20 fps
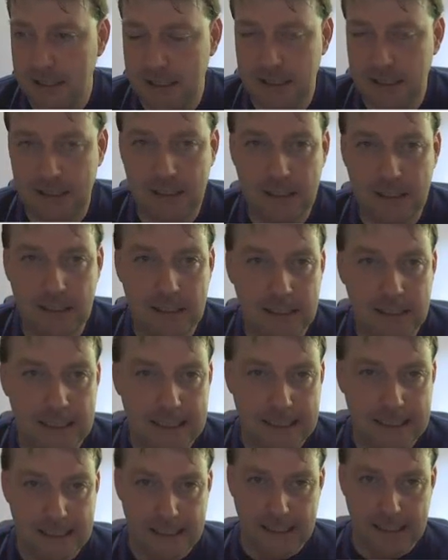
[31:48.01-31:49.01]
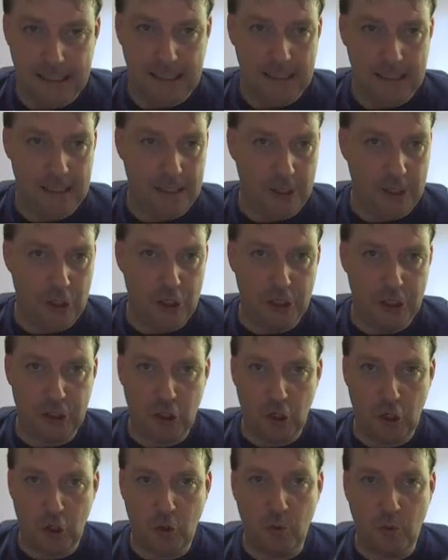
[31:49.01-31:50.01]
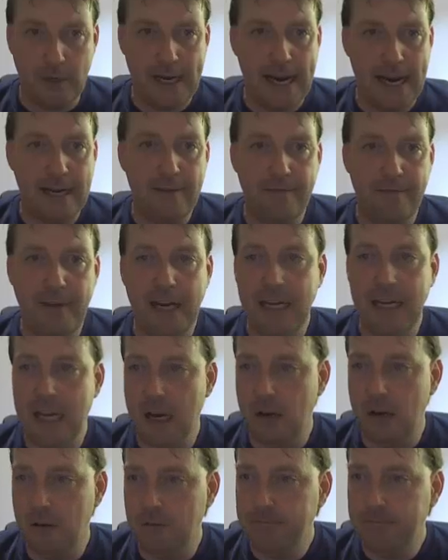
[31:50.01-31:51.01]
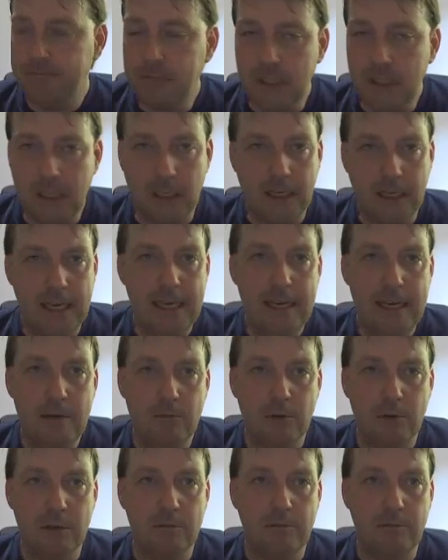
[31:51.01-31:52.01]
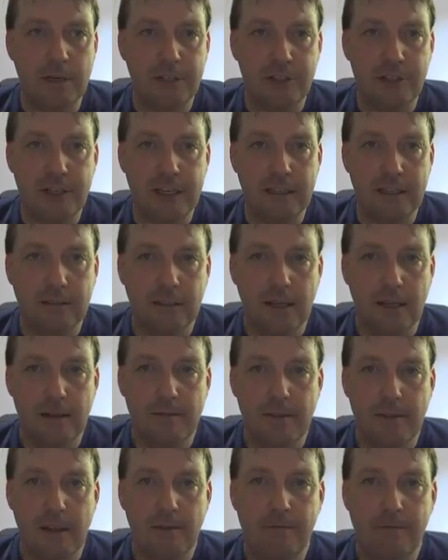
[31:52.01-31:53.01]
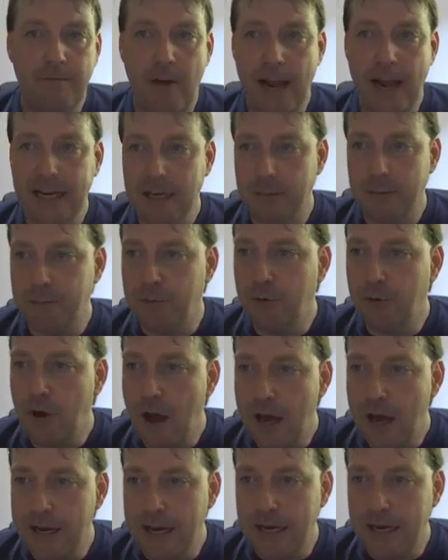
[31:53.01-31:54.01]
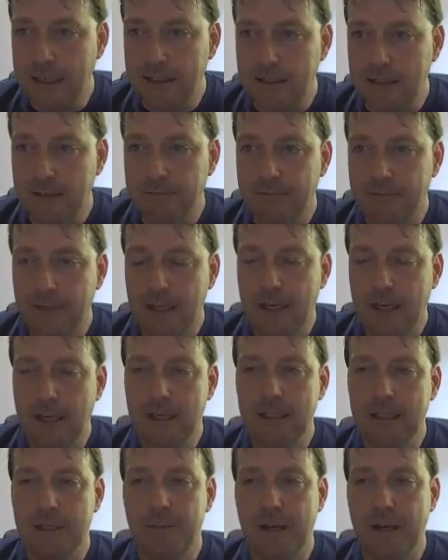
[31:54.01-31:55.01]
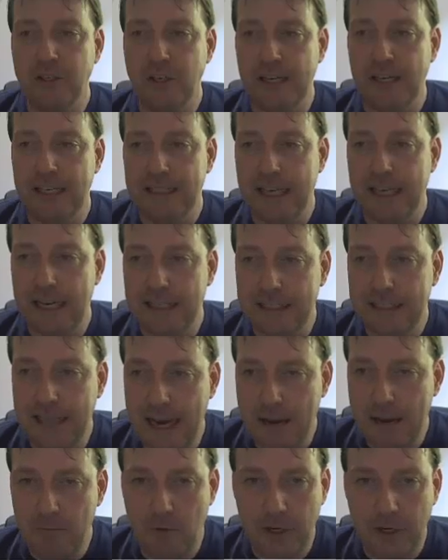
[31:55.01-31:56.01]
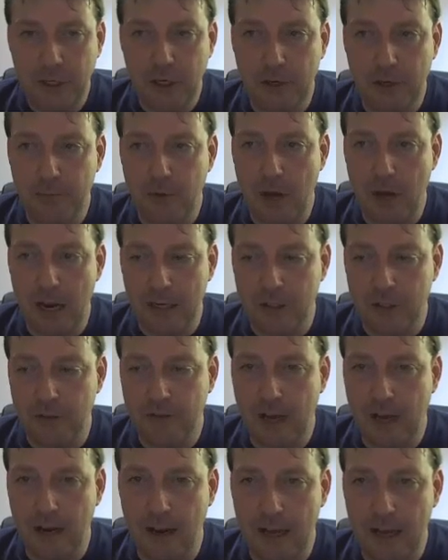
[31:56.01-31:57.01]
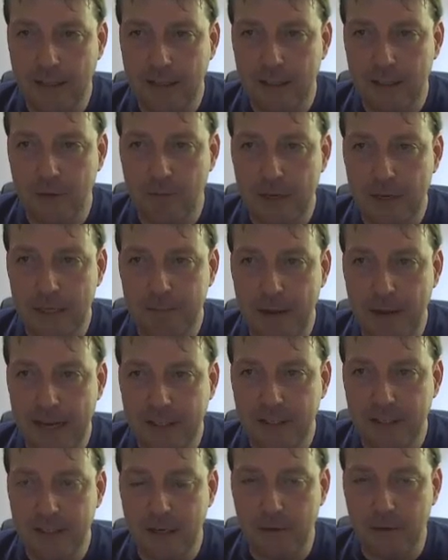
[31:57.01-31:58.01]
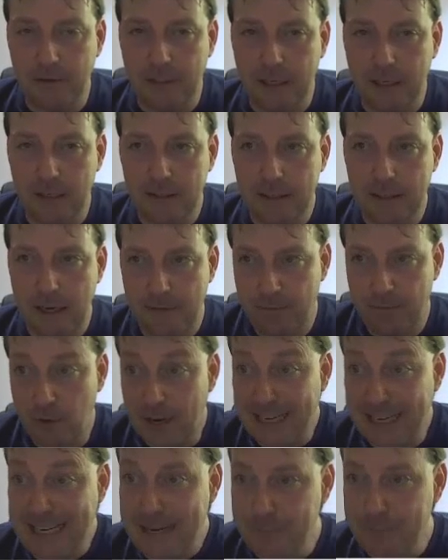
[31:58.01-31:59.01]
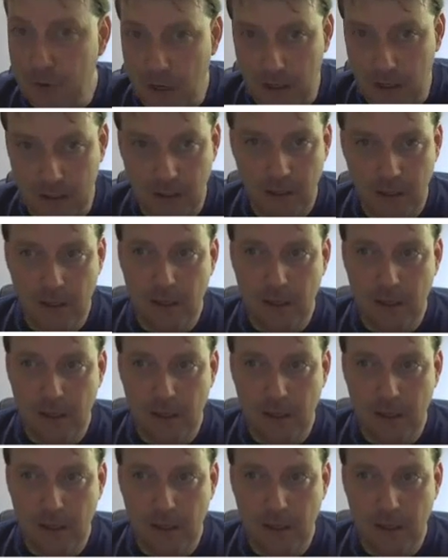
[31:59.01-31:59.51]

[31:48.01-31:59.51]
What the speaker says: This is, you just create a video, you keyword rich it, find a product, and especially say, Sam, one of your products, you've got lots of squeeze pages out there, say for an ebook.